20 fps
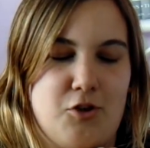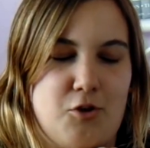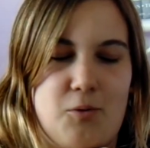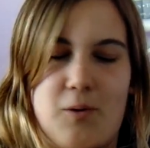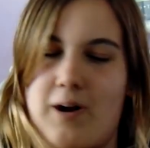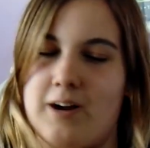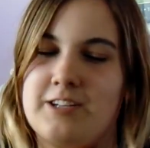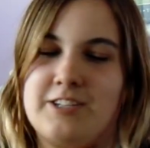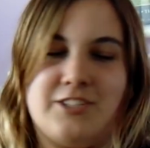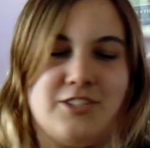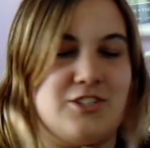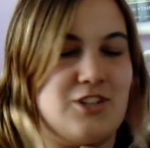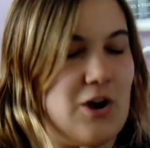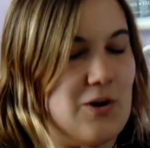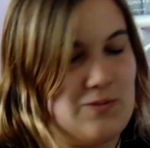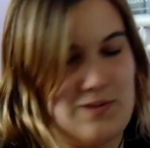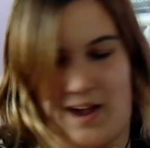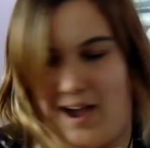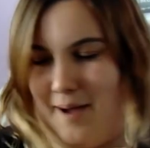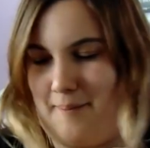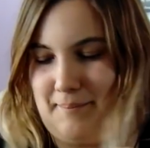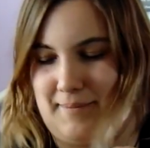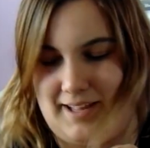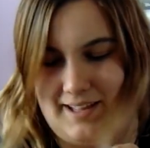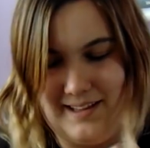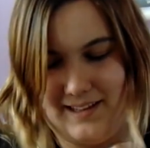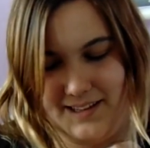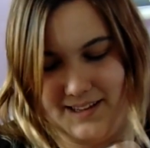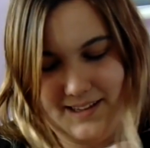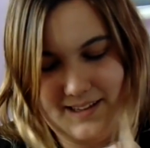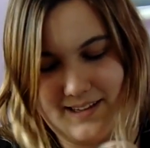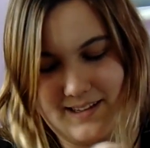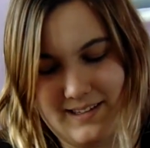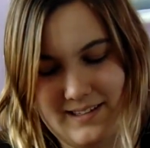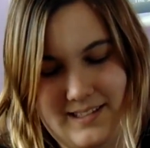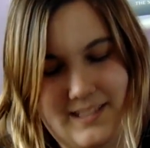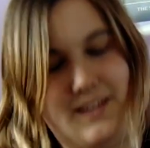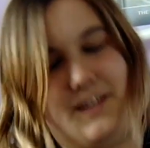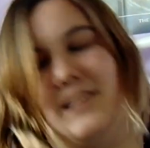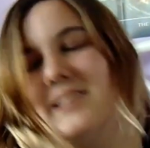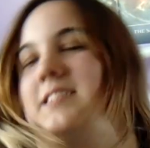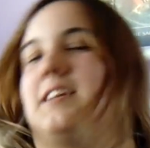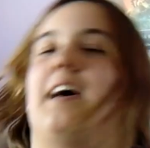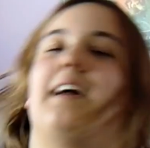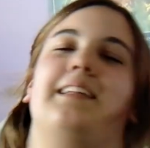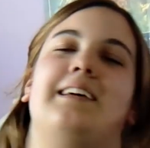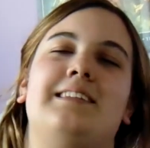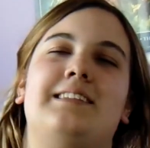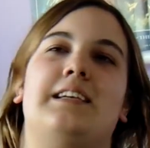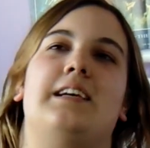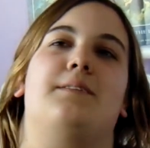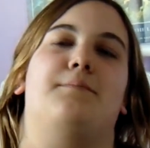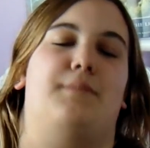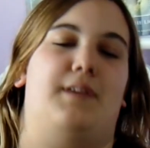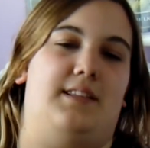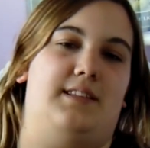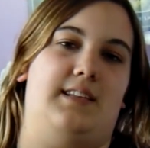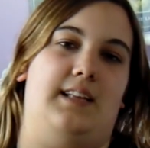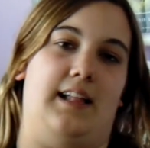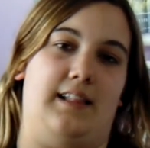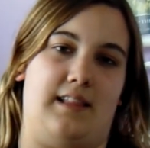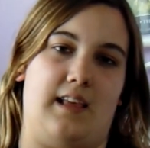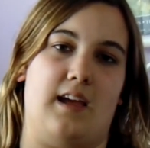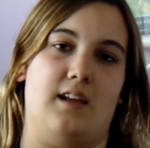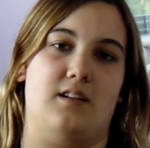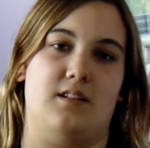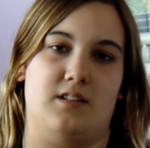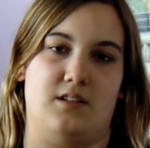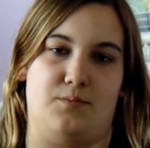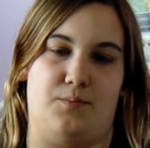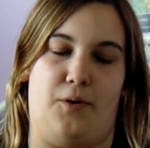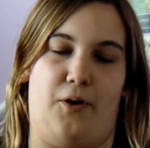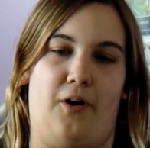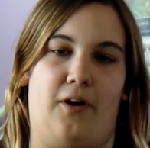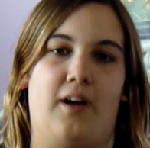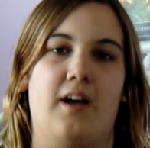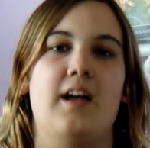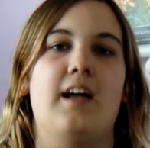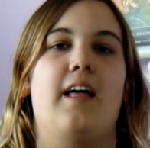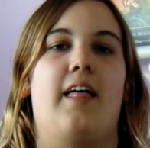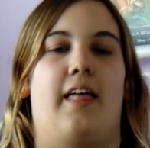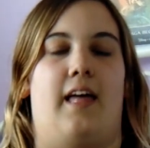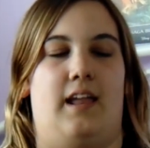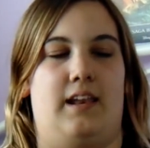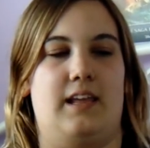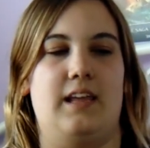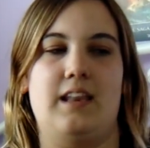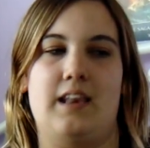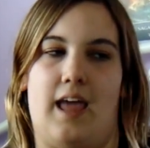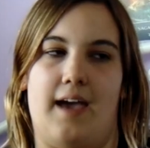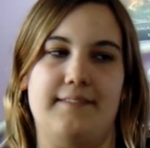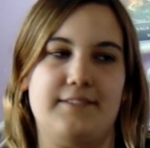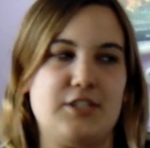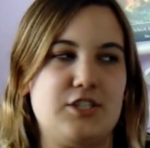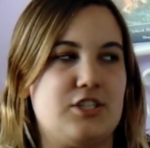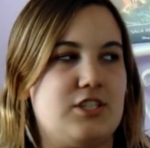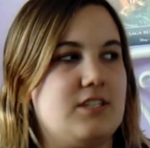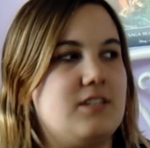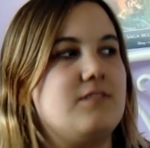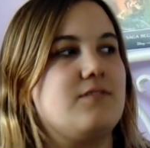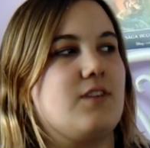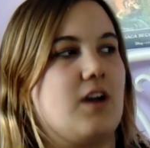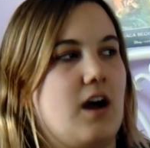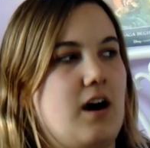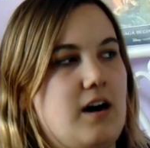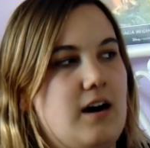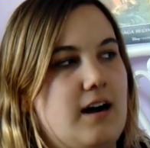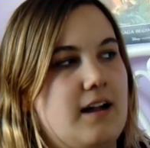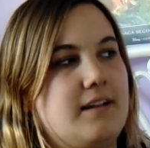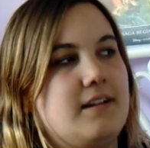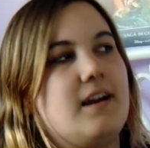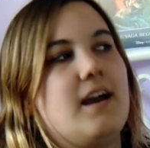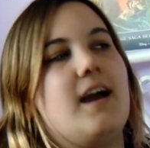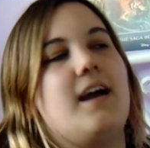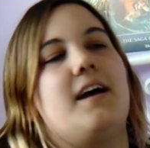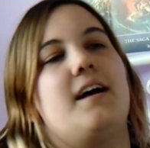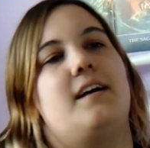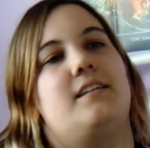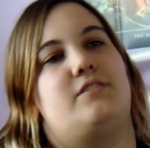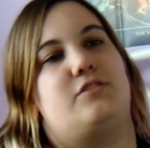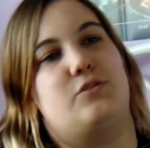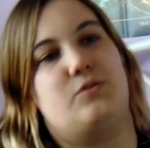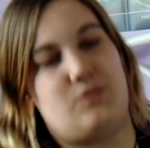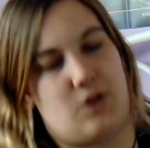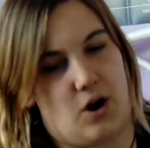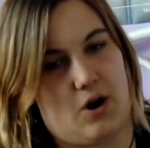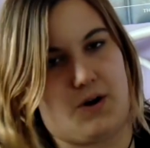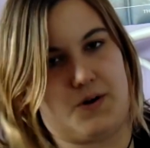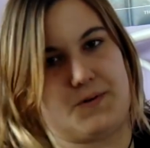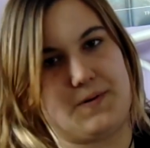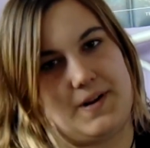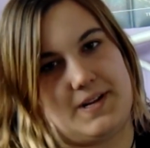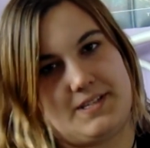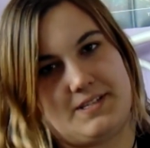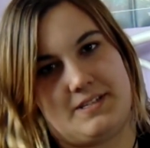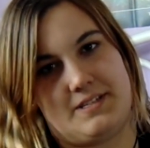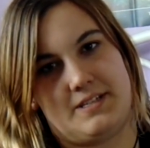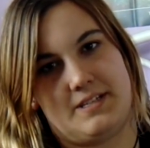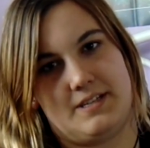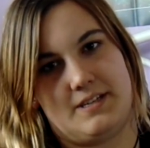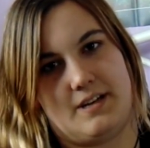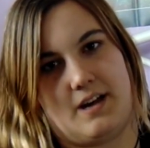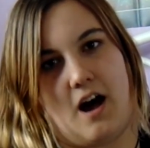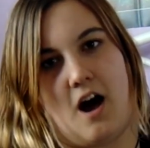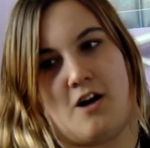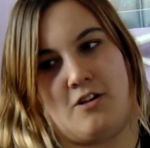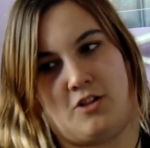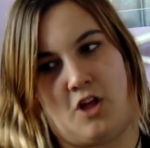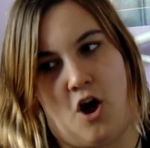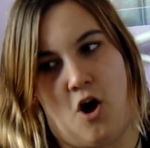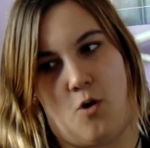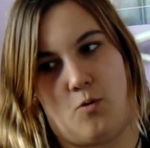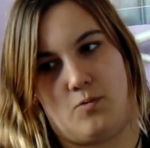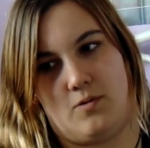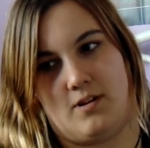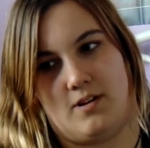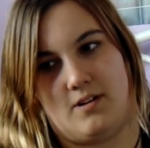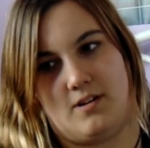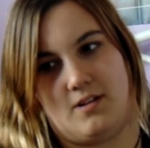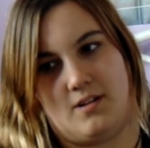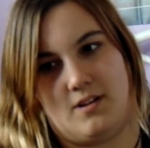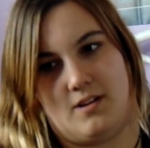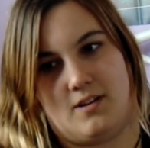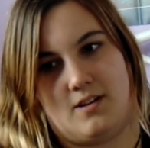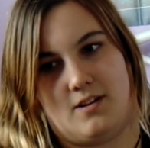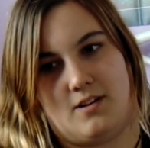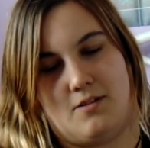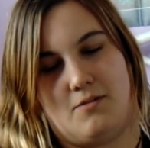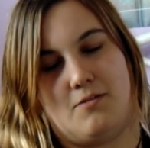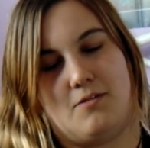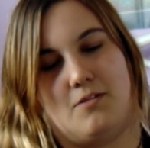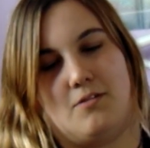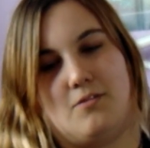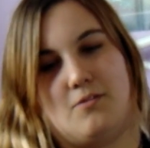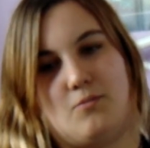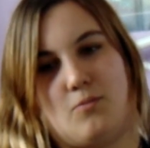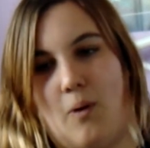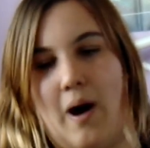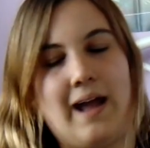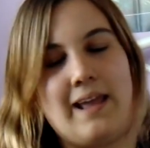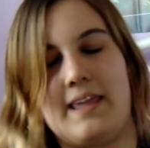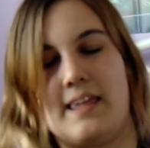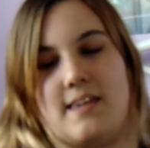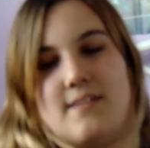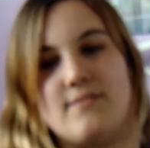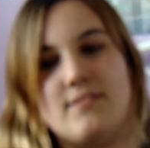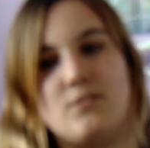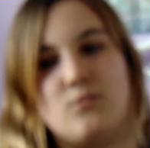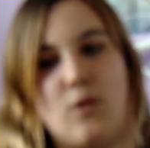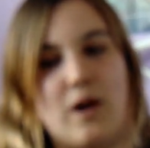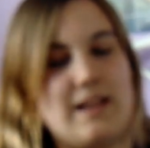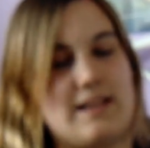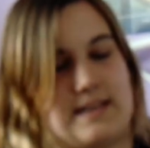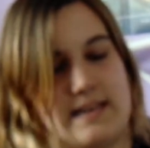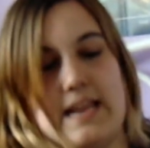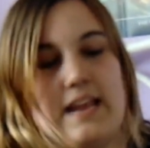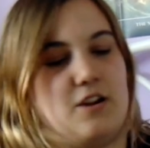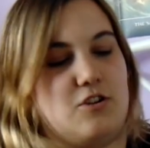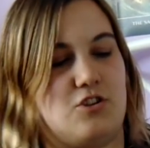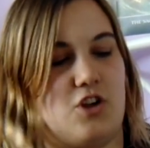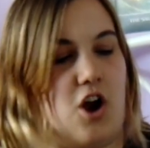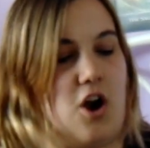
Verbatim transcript: you are so dumb. Seriously, at least he admits it at the end of this book. And he never should have gone to Tartarus alone. Why he even went near